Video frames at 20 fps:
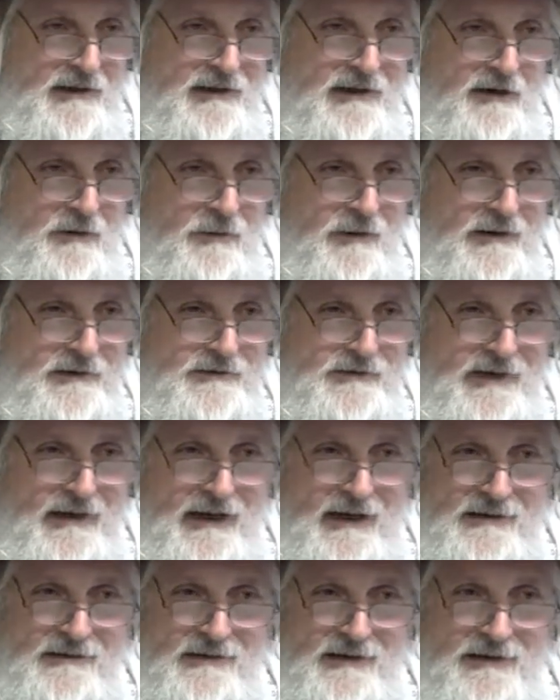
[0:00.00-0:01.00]
kill one, it's an
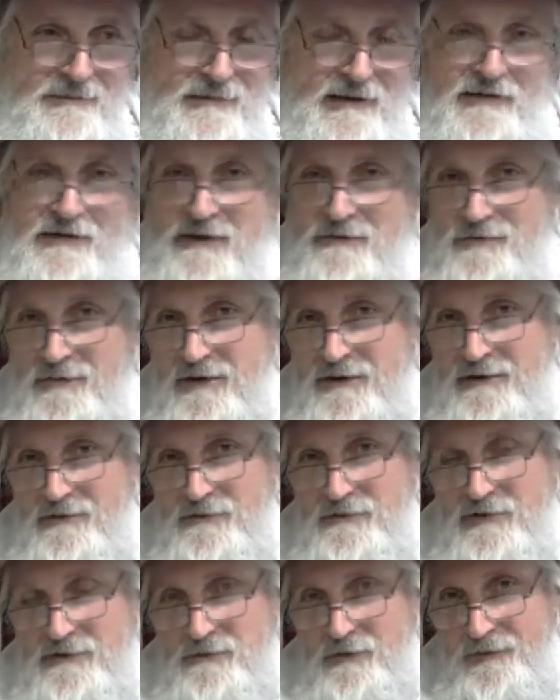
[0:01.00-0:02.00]
accident because I've run
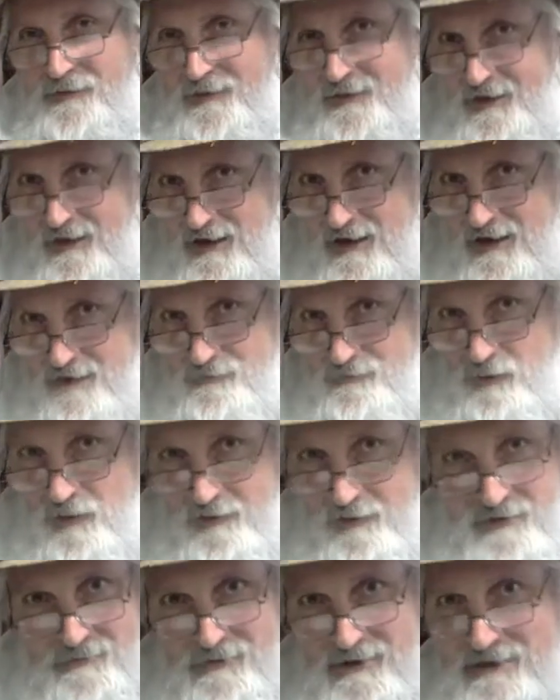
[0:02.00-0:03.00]
over it with a lawnmower or
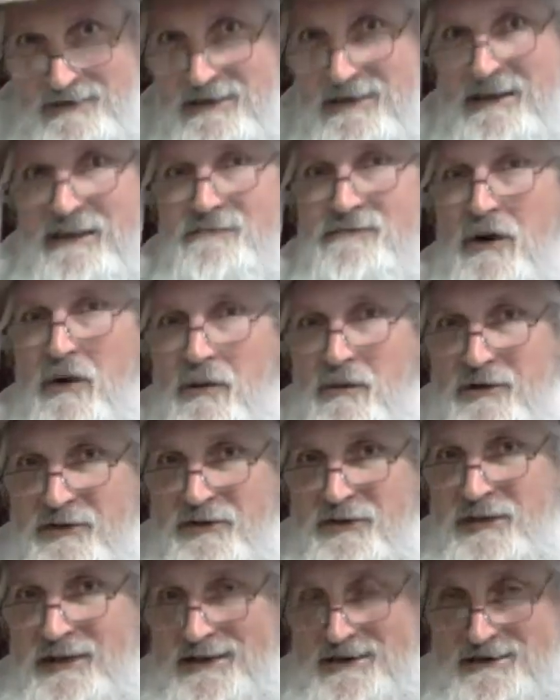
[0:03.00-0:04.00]
something. I didn't even know it
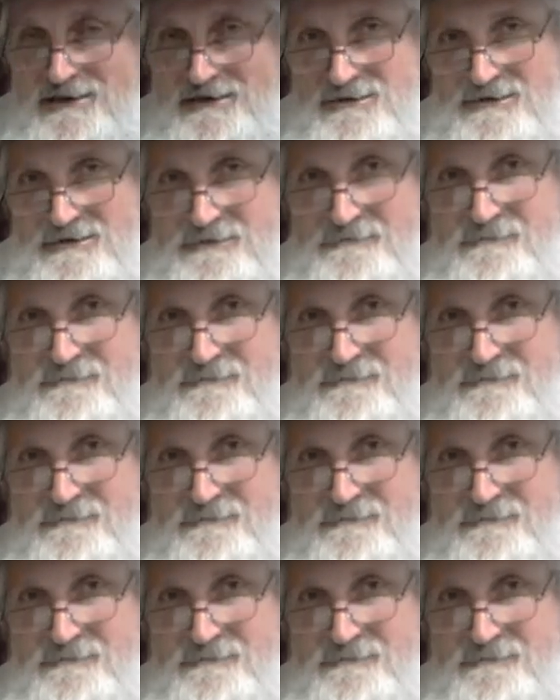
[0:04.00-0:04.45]
was there.